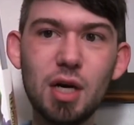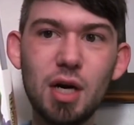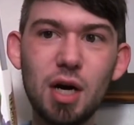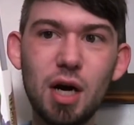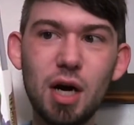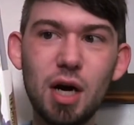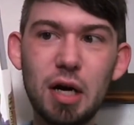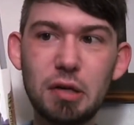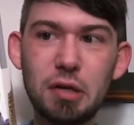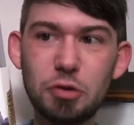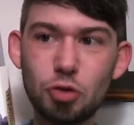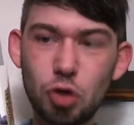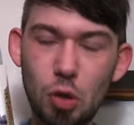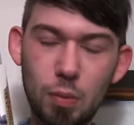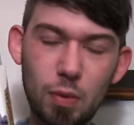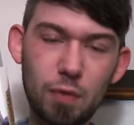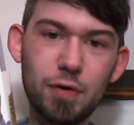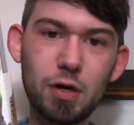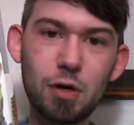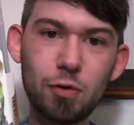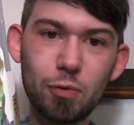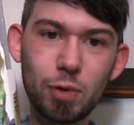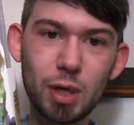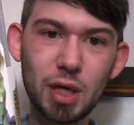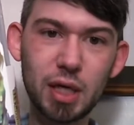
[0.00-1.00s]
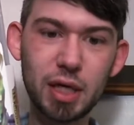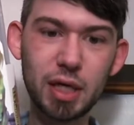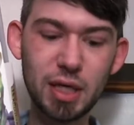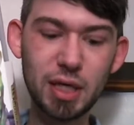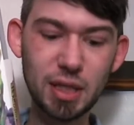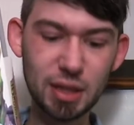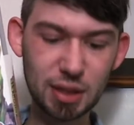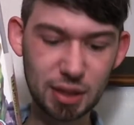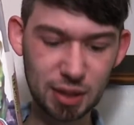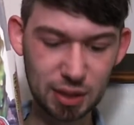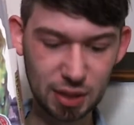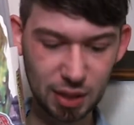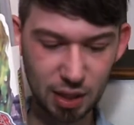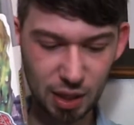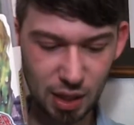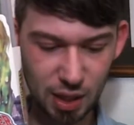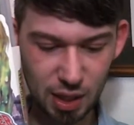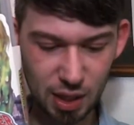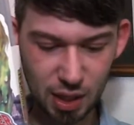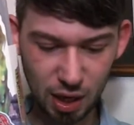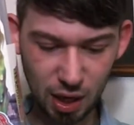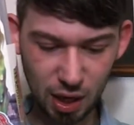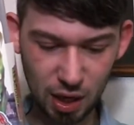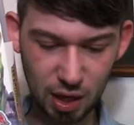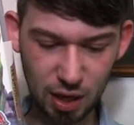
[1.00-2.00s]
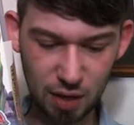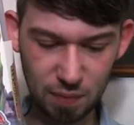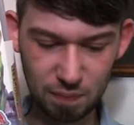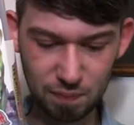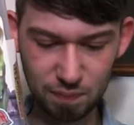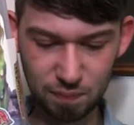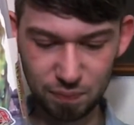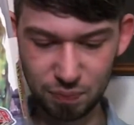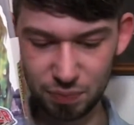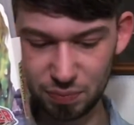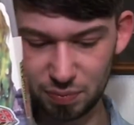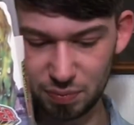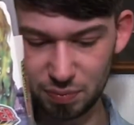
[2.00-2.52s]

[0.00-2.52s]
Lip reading: Tromaville release. Let